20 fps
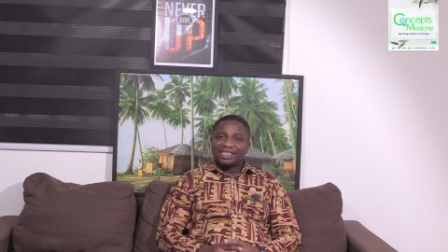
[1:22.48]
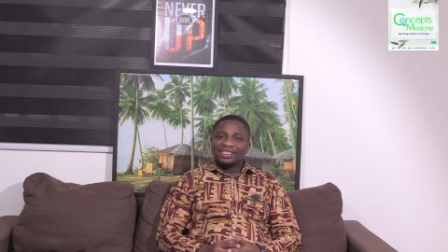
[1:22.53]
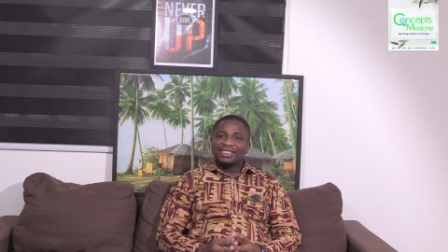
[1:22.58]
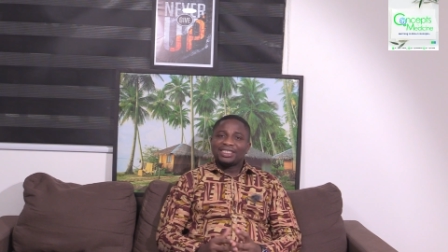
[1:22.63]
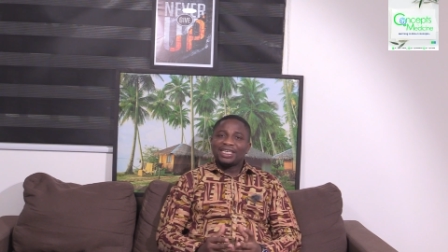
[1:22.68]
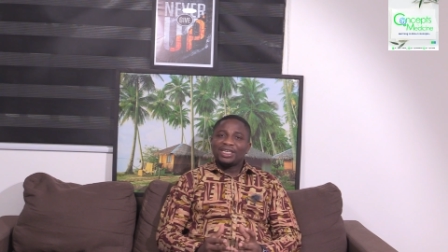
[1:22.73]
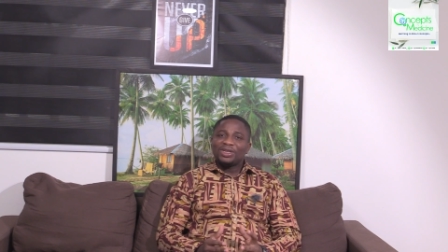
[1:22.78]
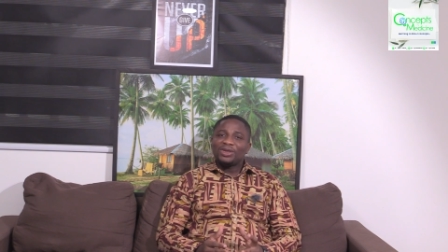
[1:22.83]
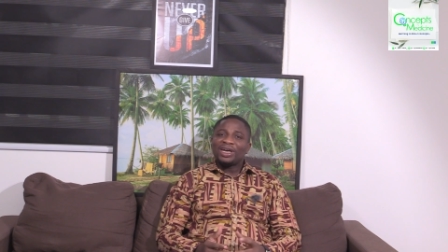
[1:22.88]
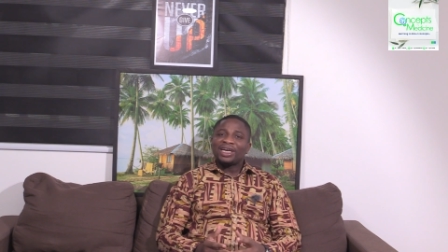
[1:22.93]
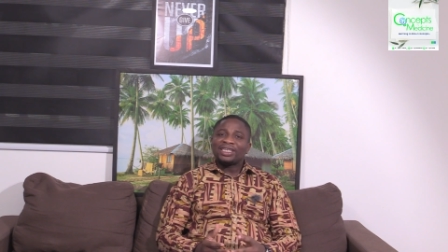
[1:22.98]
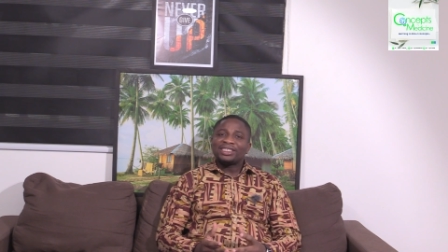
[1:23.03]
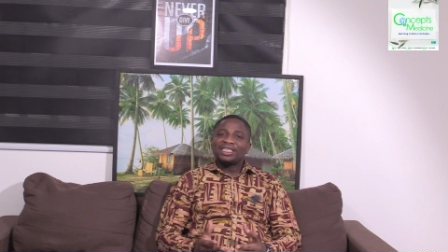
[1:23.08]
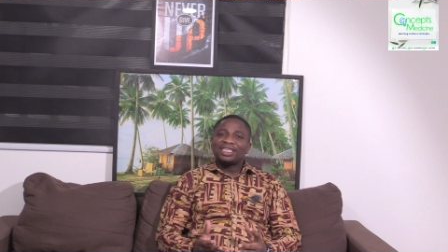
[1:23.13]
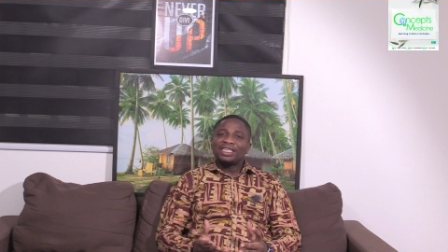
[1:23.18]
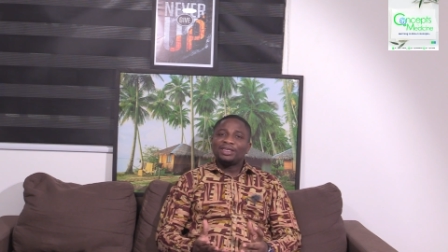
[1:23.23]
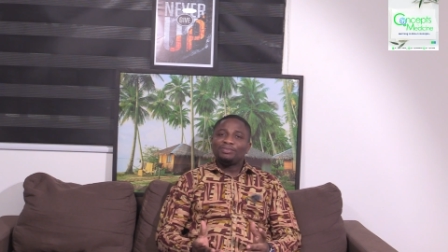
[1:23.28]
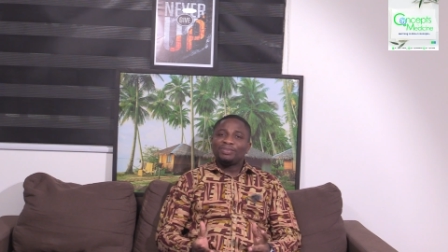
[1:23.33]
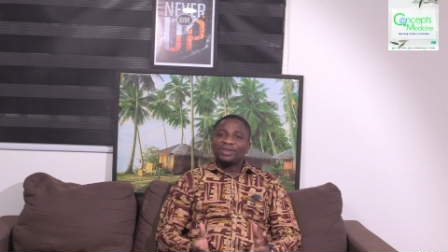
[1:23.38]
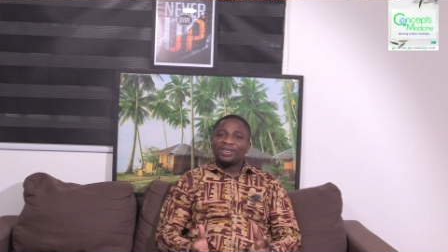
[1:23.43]
Let's say you are
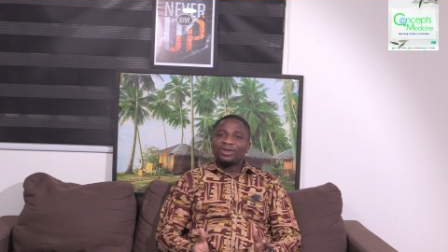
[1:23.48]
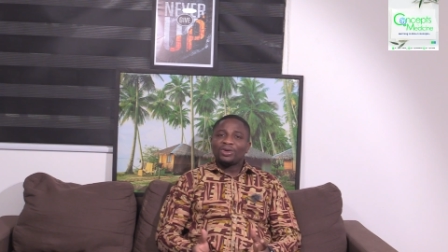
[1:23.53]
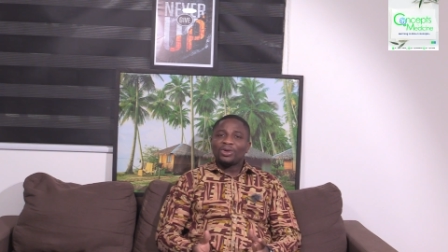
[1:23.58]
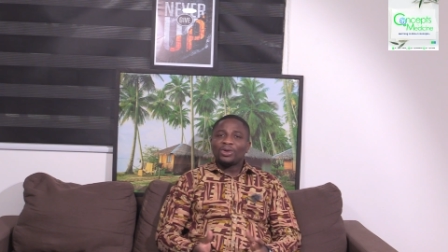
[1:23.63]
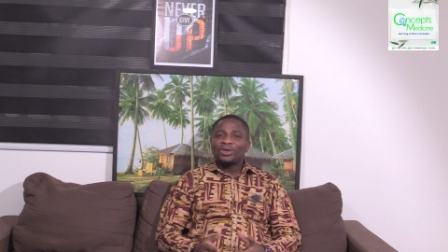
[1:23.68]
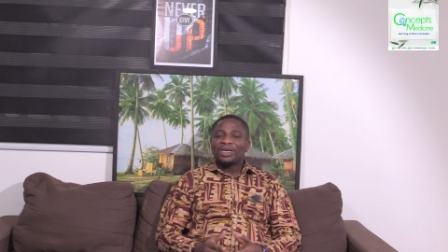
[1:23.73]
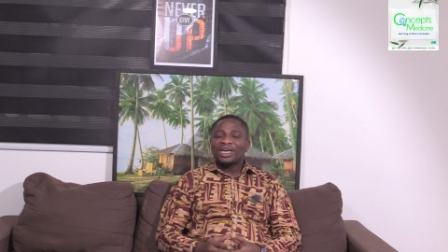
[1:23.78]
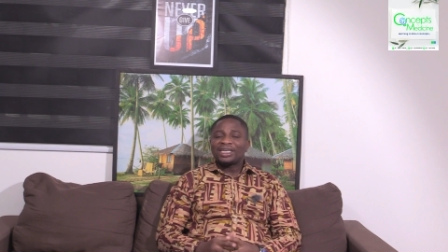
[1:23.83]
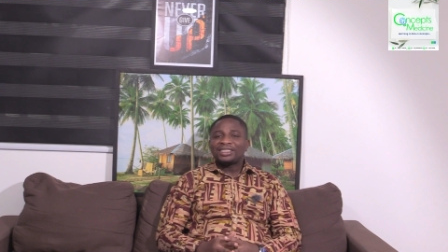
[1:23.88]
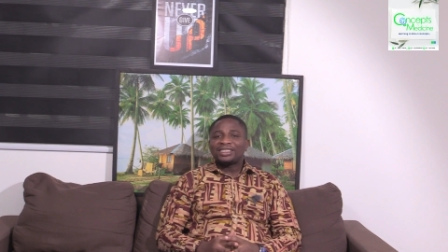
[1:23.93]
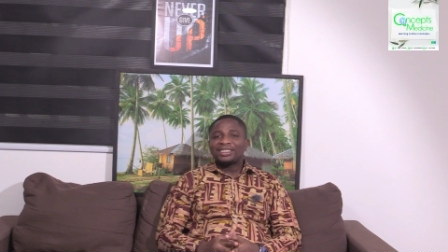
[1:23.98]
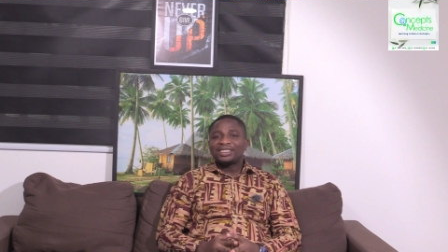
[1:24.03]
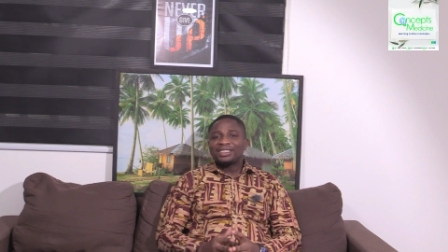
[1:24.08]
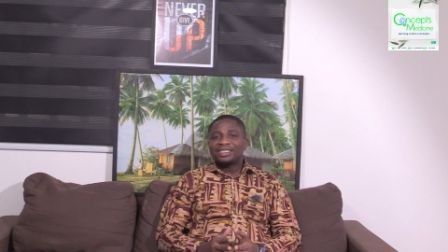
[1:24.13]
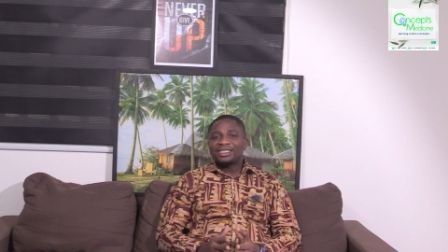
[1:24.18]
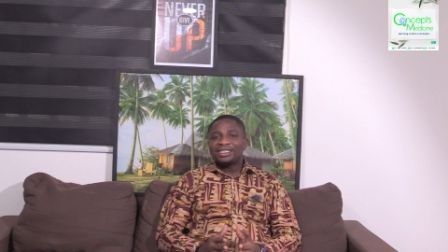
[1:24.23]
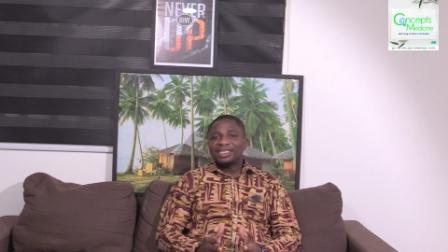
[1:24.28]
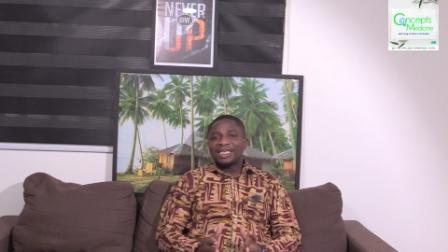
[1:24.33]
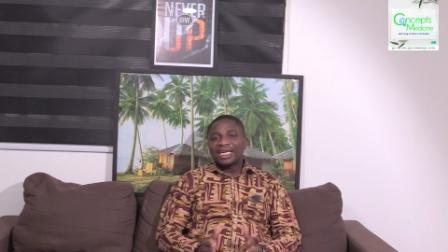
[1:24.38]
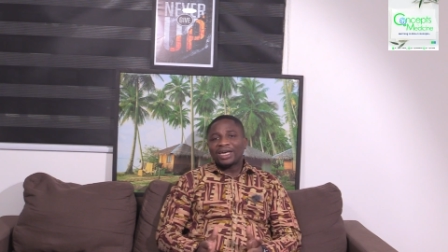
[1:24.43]
sleeping or you are
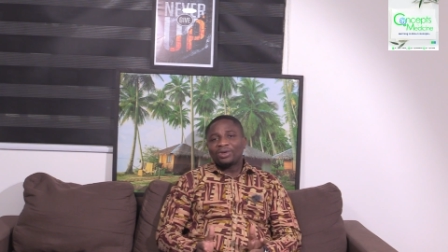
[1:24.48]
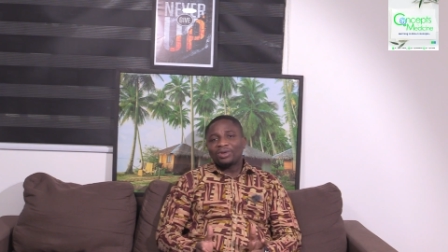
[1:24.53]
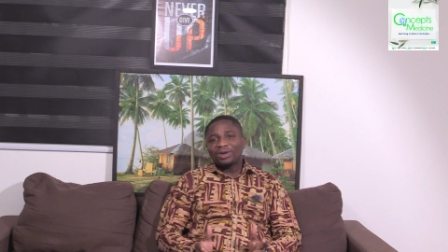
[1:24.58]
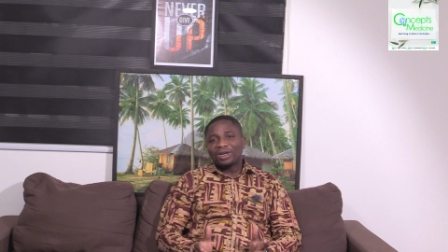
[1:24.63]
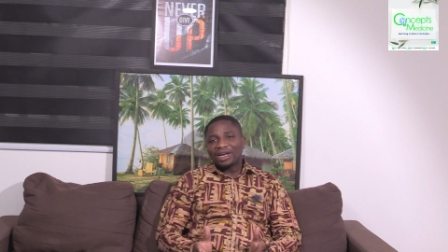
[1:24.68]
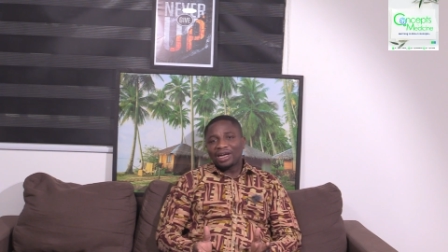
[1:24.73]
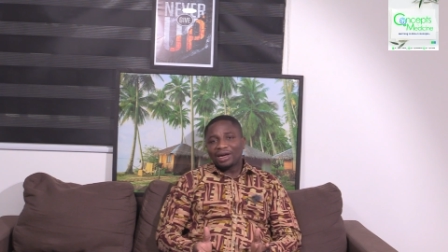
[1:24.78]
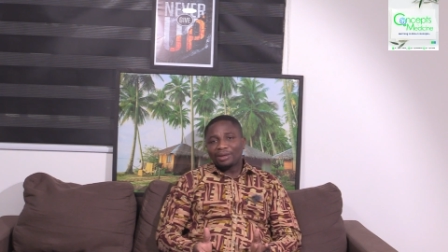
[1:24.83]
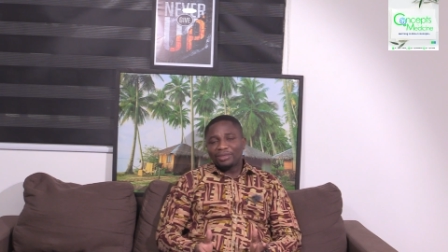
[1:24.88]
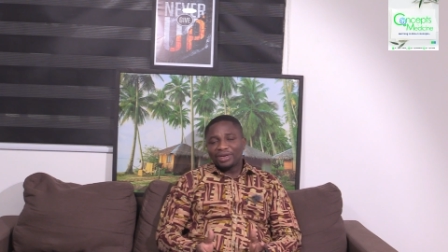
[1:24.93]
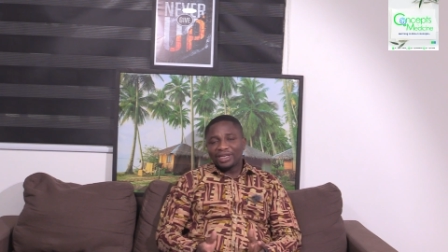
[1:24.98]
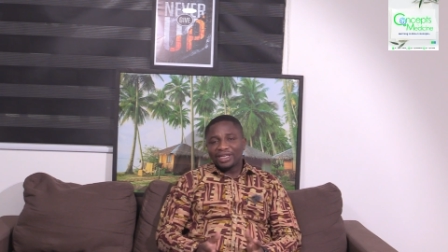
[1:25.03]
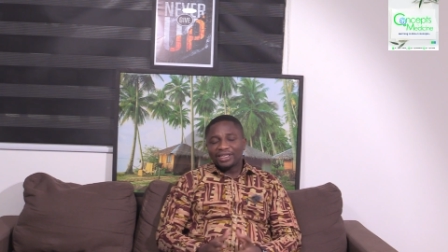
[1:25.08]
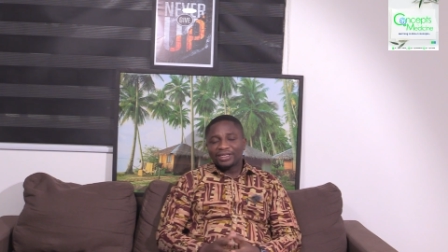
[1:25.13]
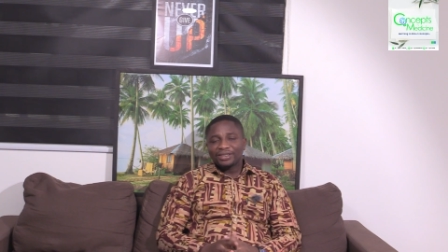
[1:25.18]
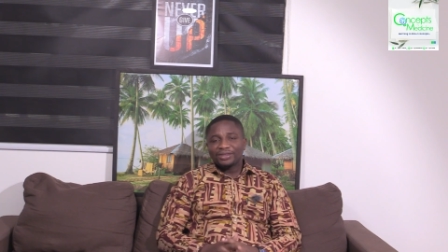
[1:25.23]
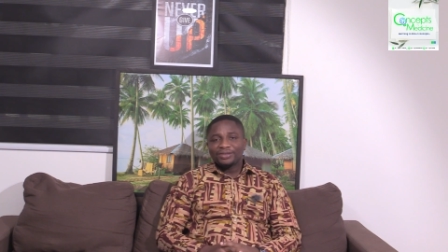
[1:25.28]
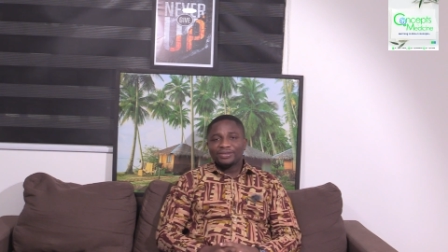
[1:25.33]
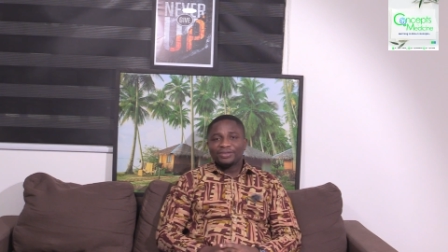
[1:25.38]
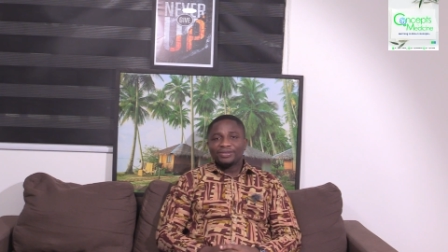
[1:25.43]
sitting down
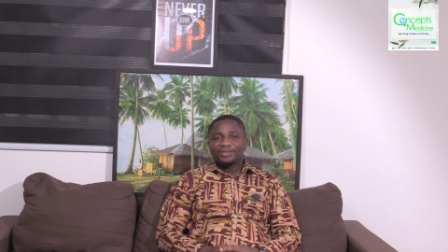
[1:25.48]
calmly.